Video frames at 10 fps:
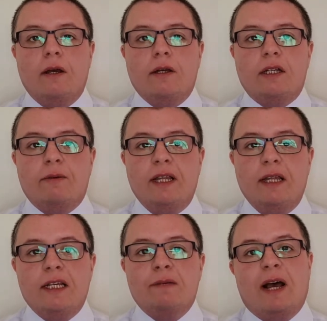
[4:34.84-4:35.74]
So in
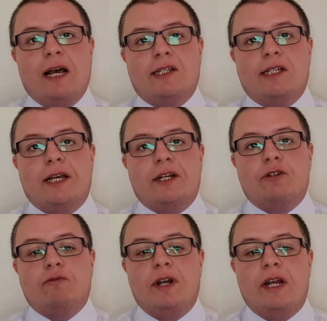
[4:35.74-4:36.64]
this
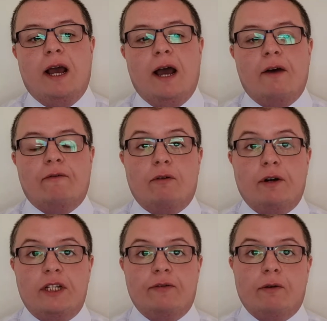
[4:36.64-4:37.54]
passage, we have
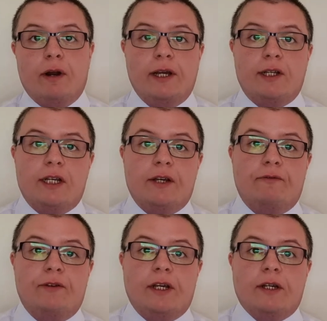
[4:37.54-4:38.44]
quite a variety of
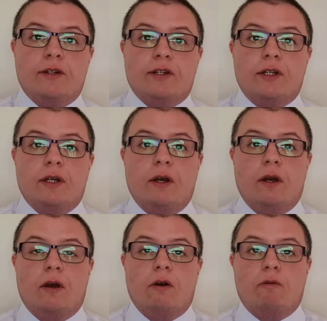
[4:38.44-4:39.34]
figures.
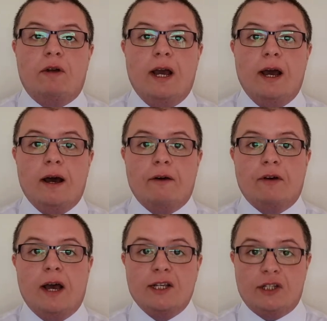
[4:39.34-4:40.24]
We have
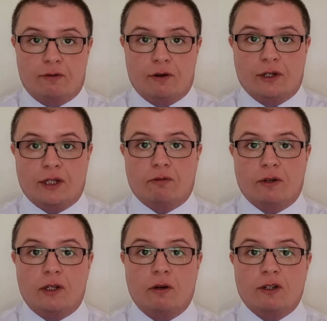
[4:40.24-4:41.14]
Lazarus, we're
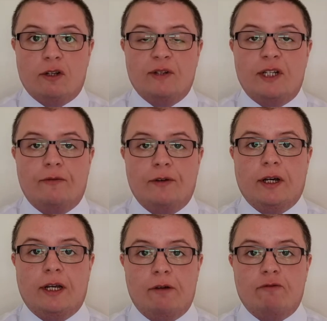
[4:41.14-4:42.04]
told
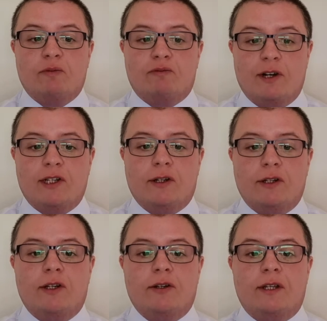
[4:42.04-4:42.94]
specifically he was
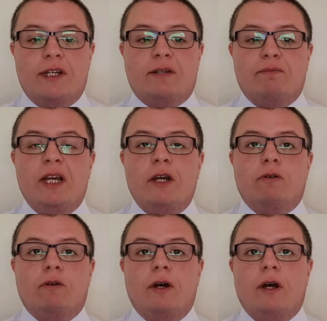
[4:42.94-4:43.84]
present at this
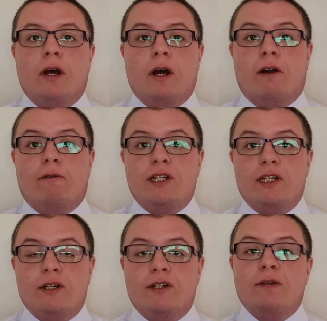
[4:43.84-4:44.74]
meal, a
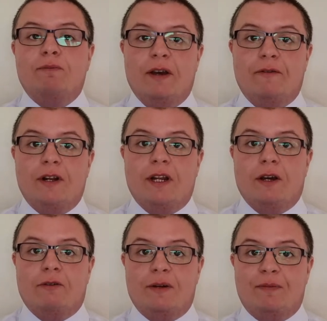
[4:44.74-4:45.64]
resident of Bethany
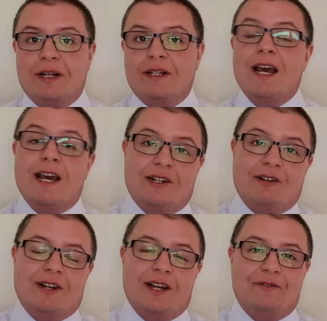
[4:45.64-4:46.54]
who had been dead
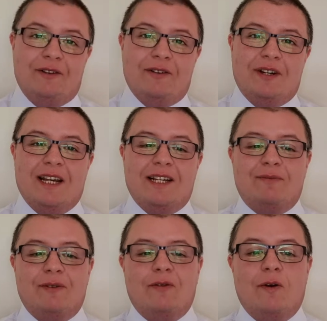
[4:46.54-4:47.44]
only a few days
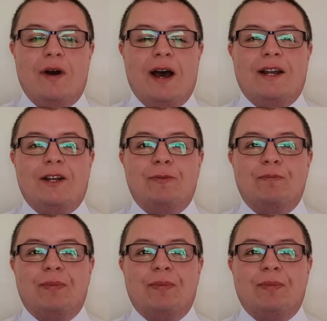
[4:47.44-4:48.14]
beforehand.